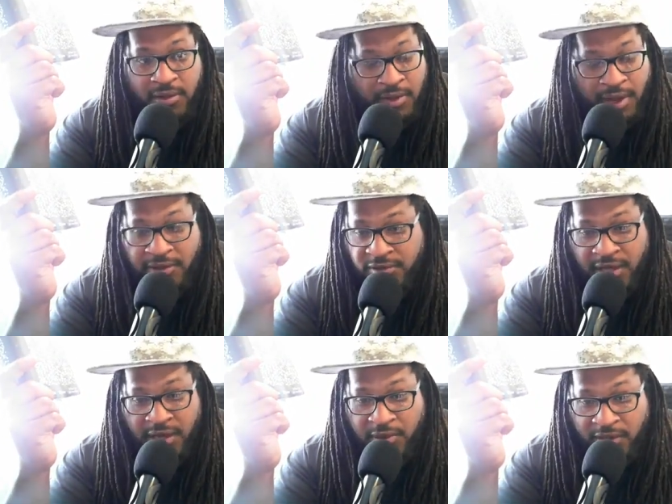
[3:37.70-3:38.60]
You
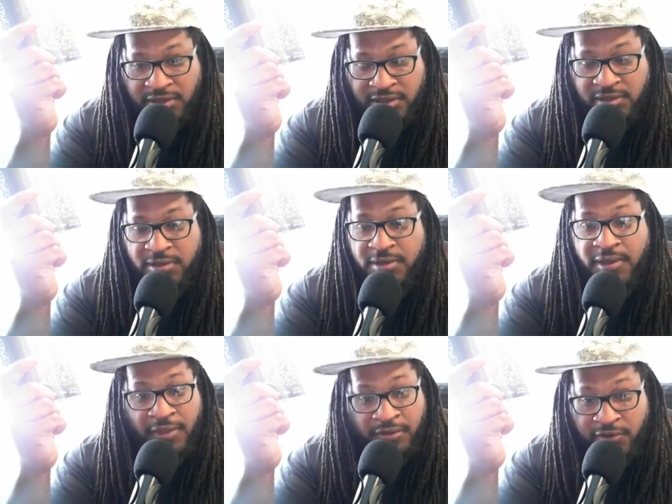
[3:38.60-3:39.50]
answered that question.
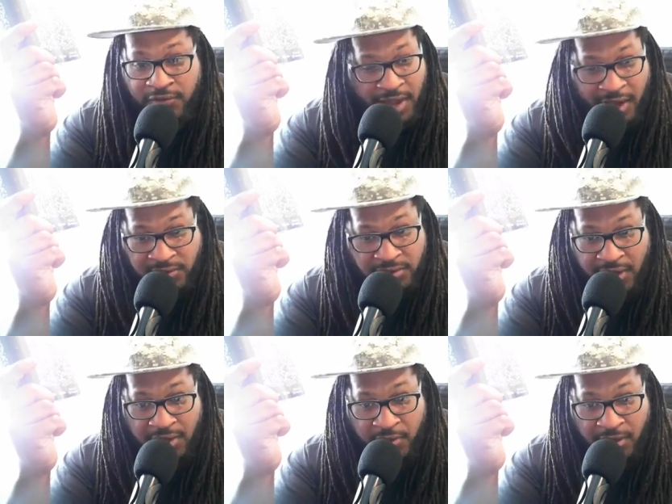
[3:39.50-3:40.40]
Now that you've answered
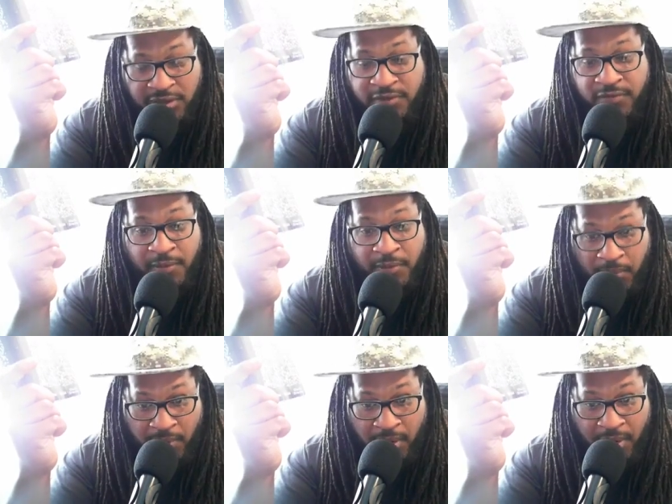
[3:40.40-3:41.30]
that question from
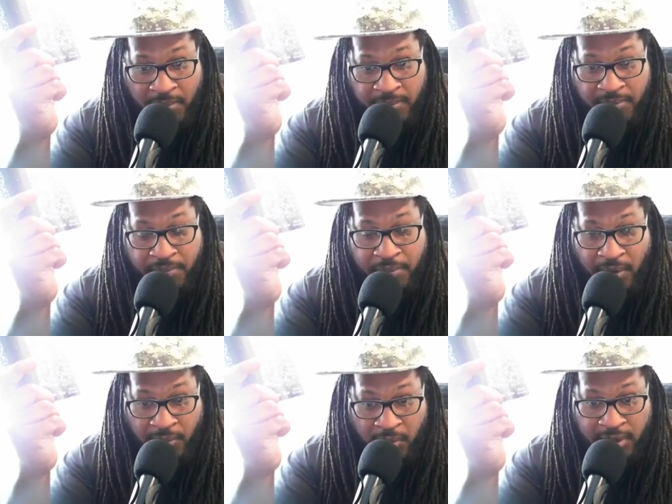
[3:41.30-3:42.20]

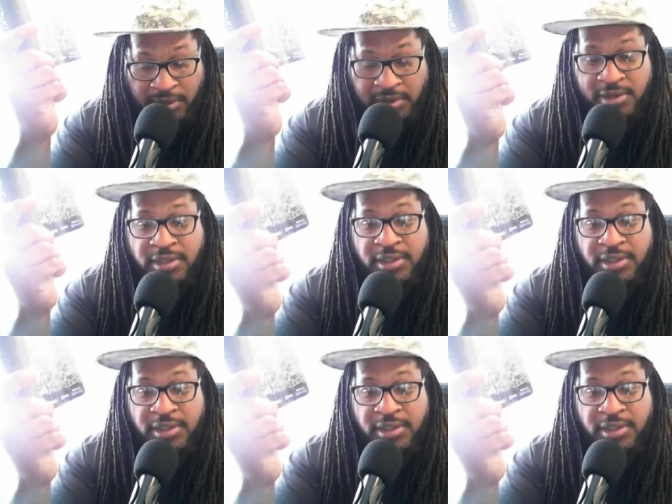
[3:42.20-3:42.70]
part 1,